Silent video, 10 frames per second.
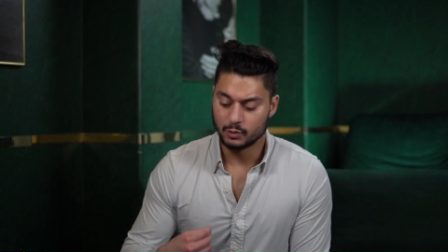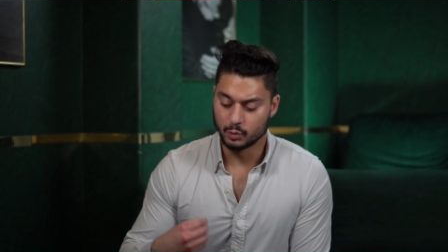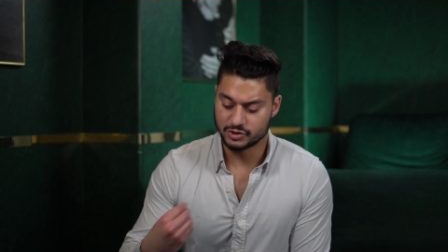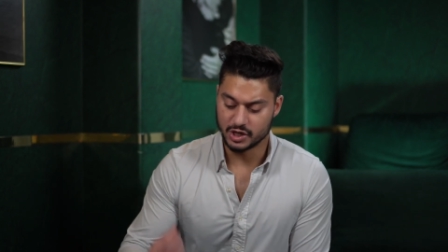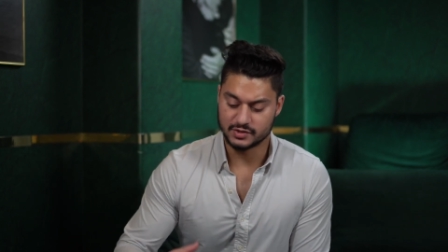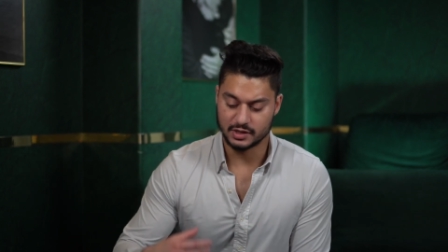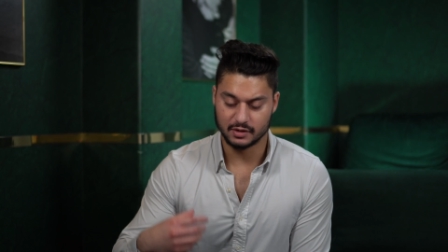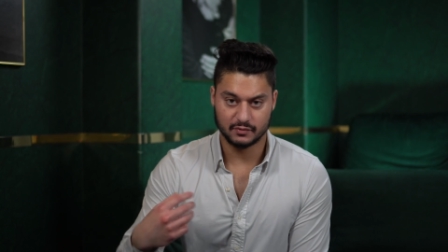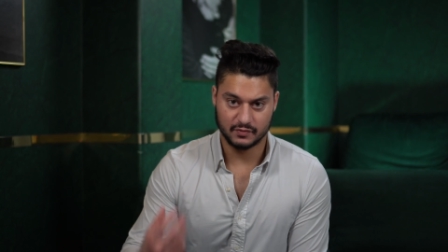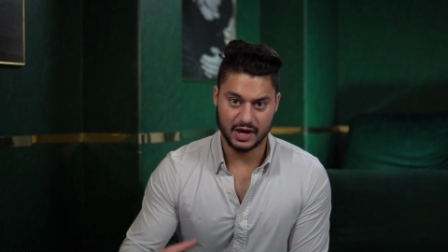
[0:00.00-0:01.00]
We're
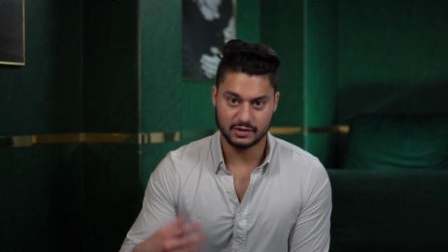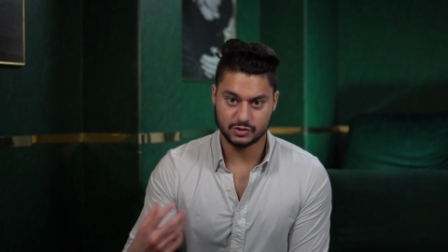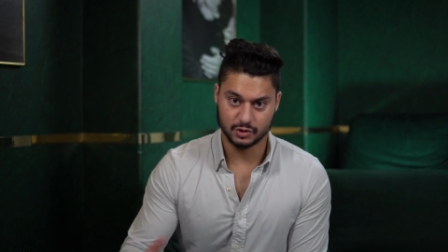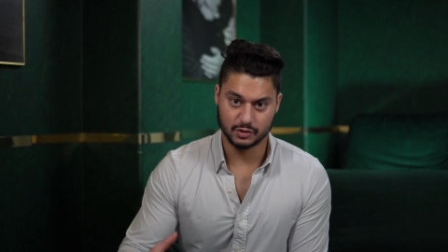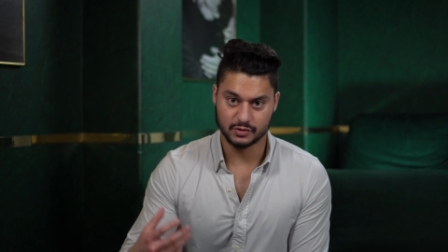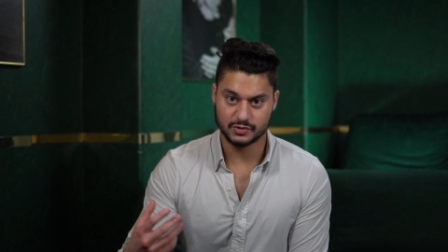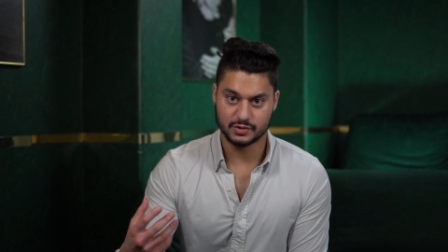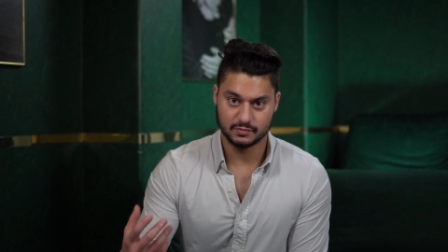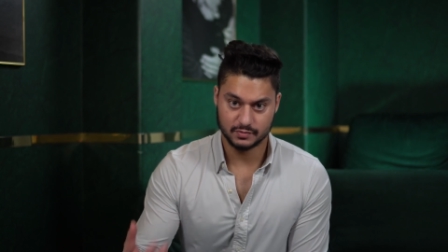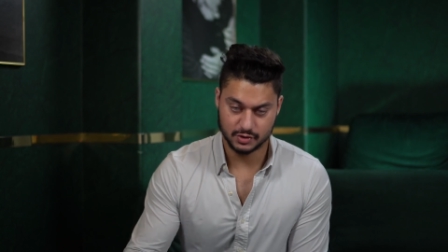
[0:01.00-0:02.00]
chasing fat,
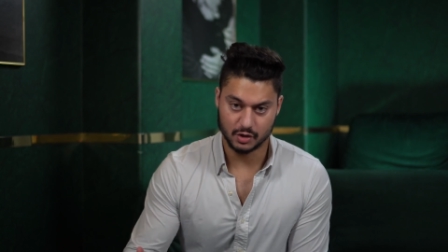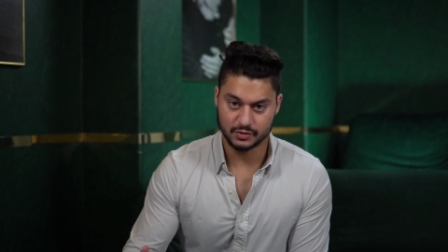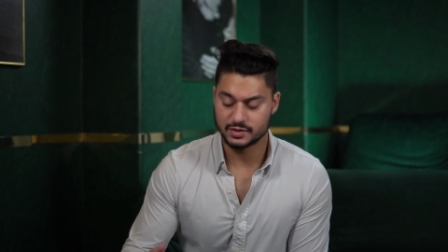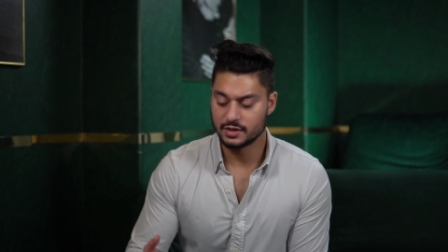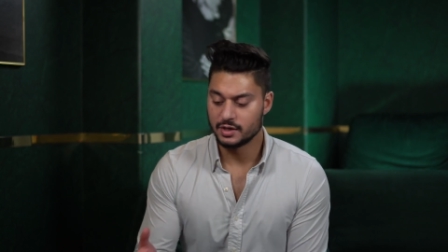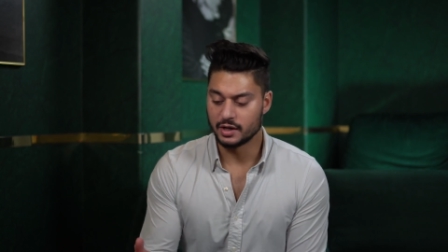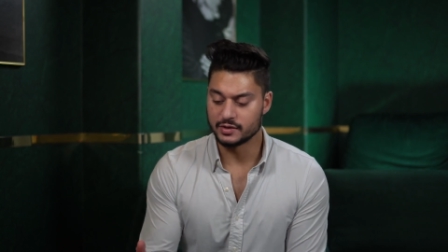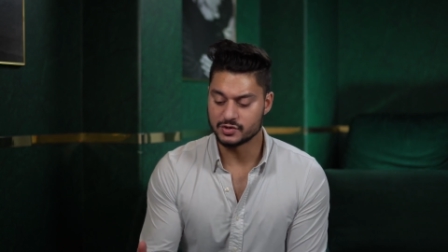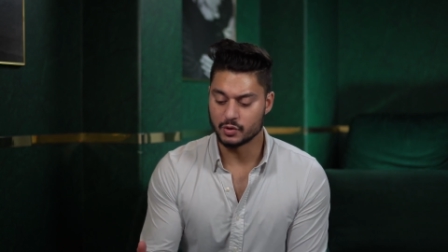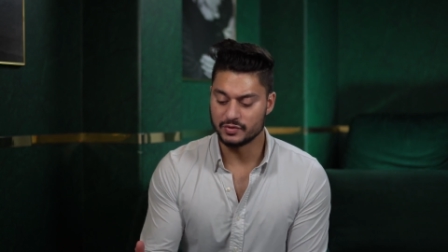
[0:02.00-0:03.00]
sugars, salts,
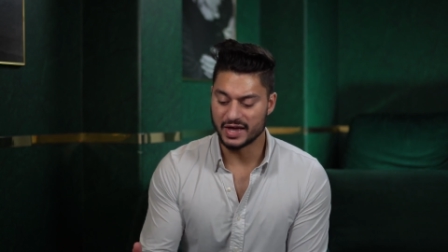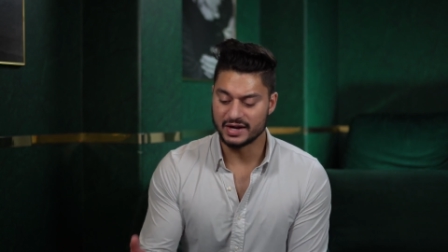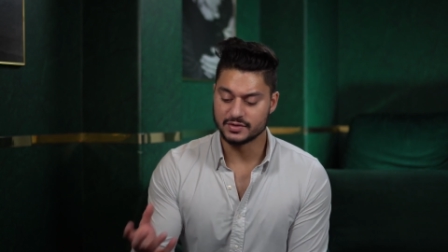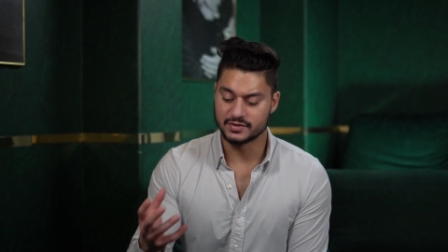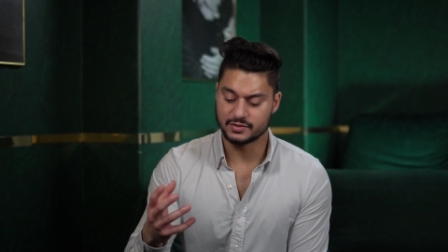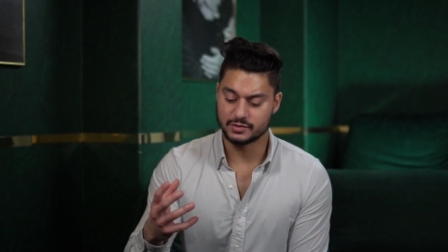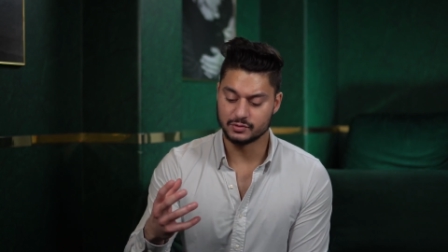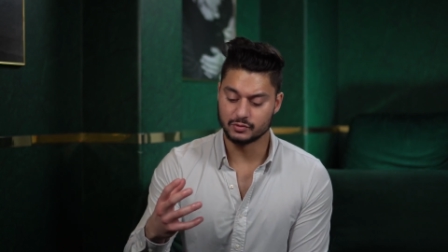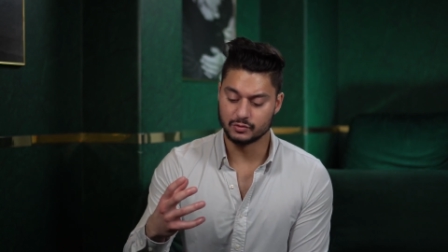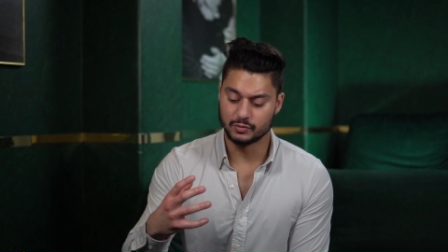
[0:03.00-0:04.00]
and so that is
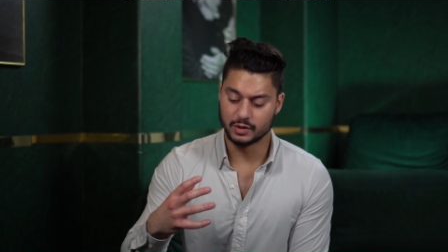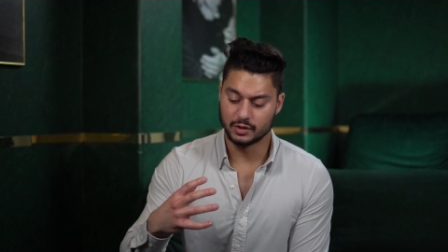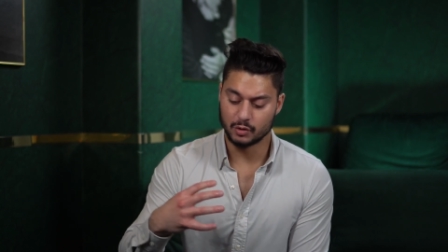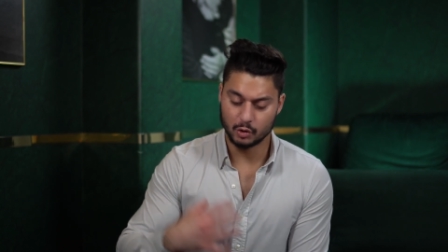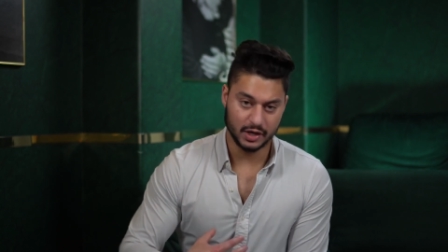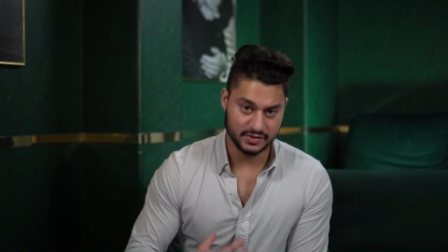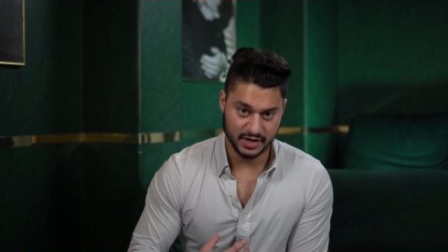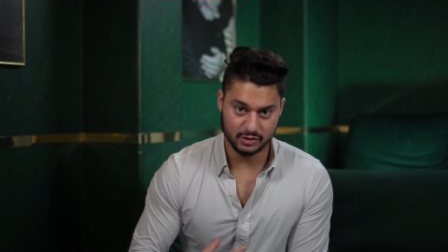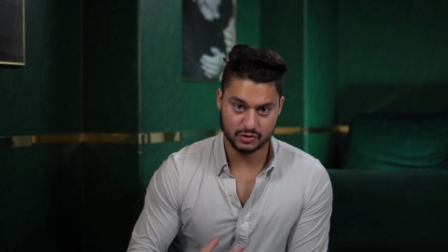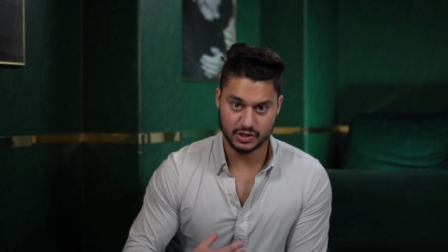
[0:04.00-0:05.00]
to hold on
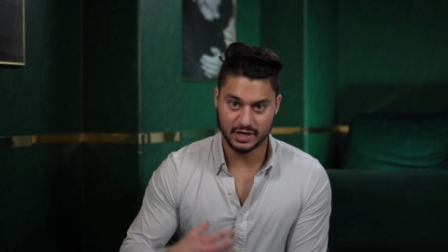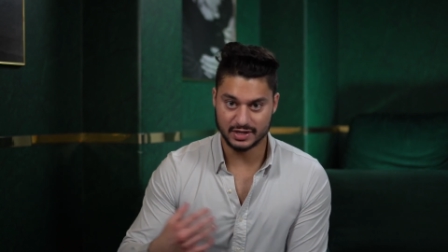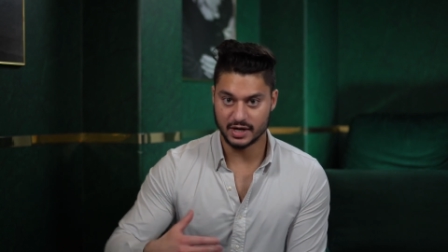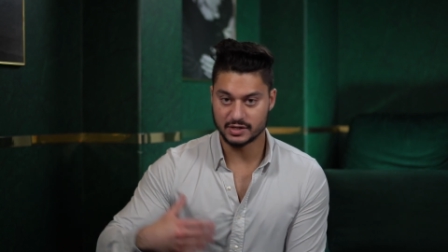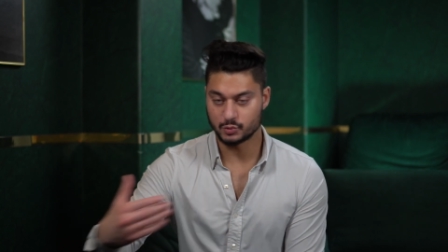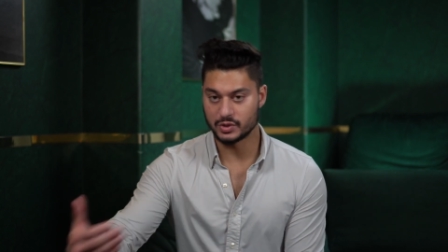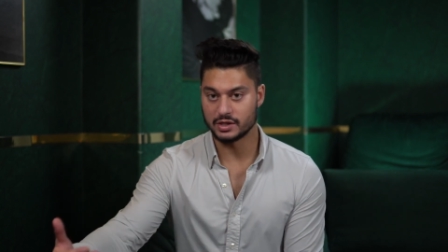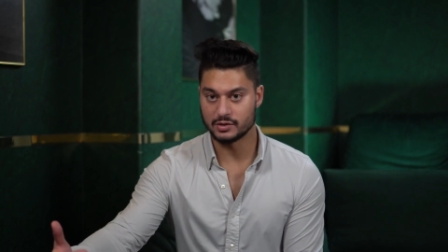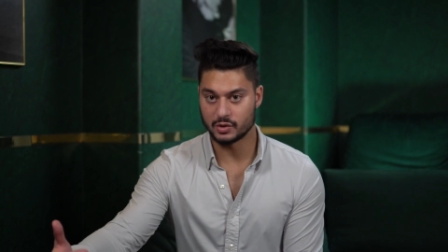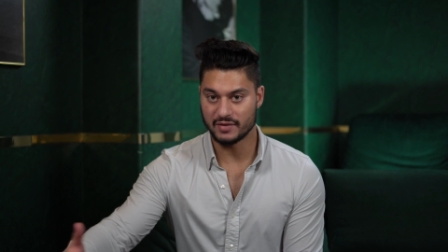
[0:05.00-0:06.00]
to energy in case
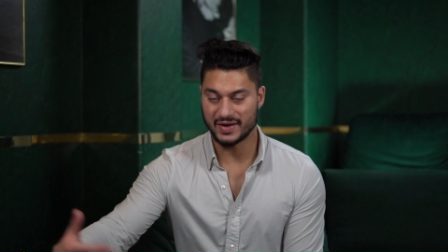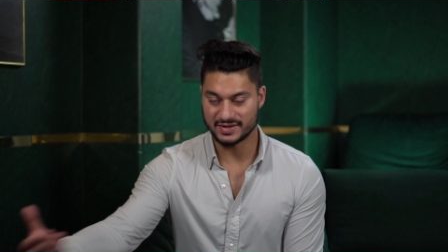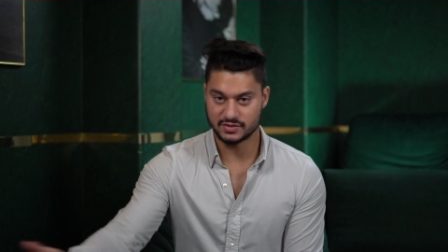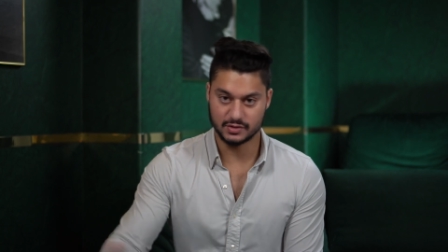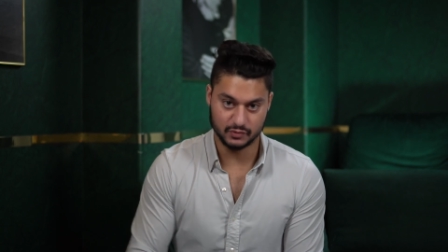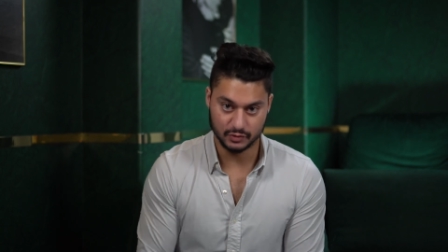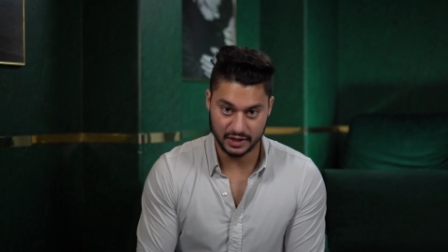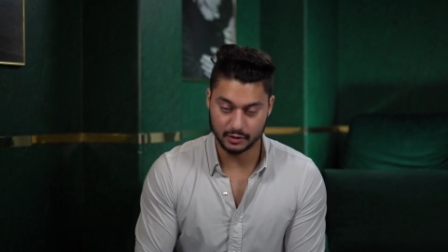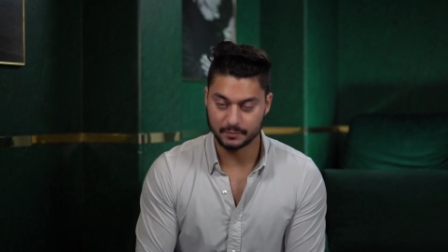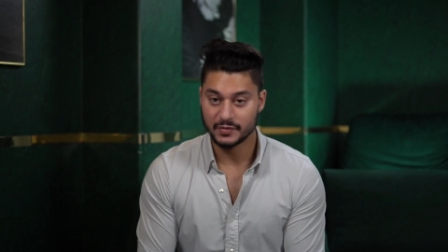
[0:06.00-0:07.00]
we don't have access to food later.